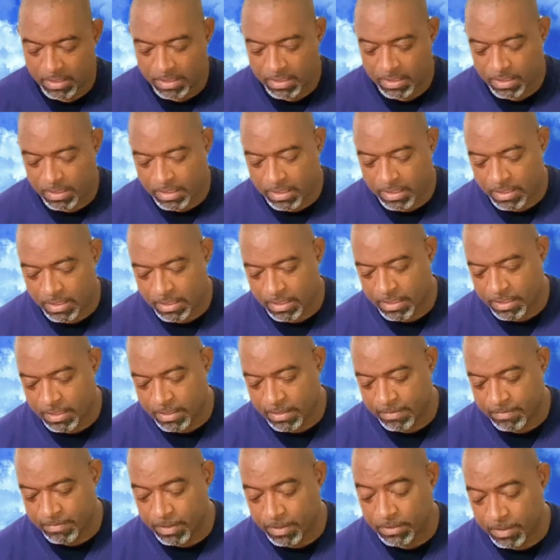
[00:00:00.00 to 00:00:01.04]

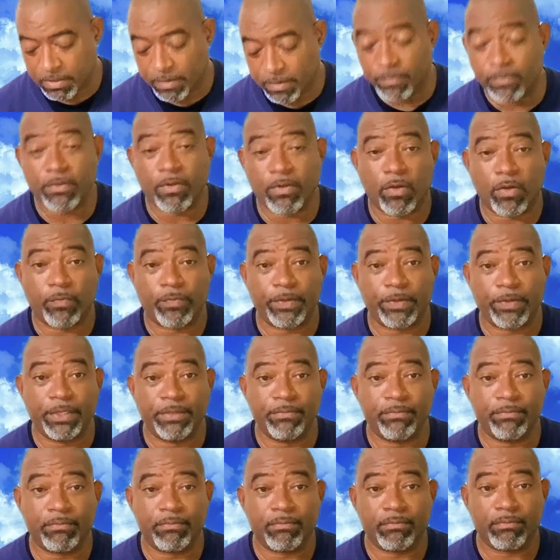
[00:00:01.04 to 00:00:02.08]
Lots of
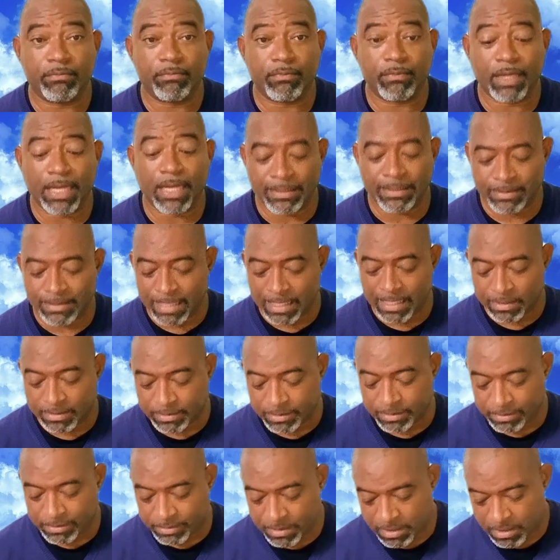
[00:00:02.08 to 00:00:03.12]
coffee and
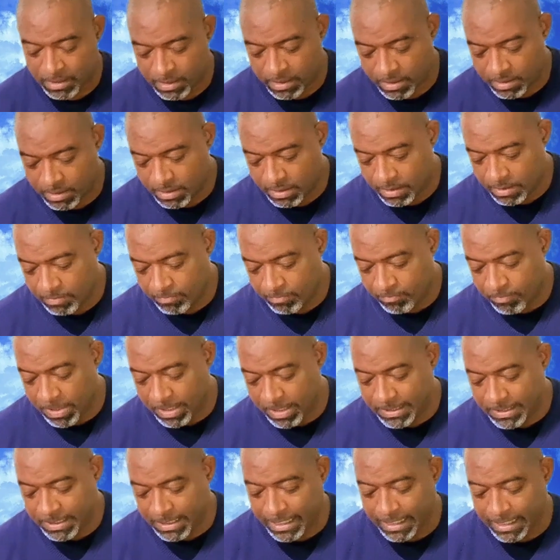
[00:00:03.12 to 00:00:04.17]
snacks.
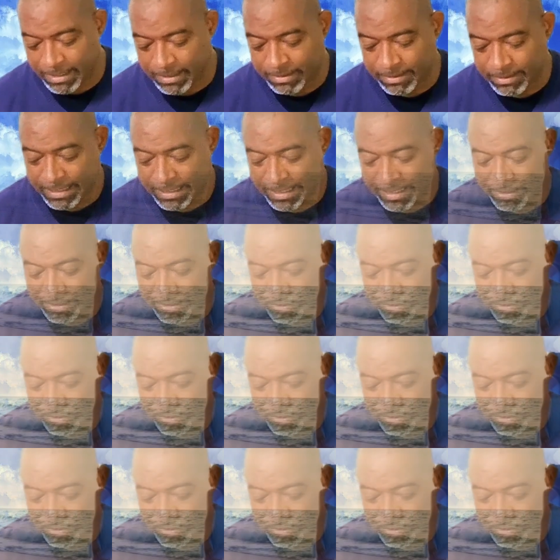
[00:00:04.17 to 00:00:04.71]
Mental health days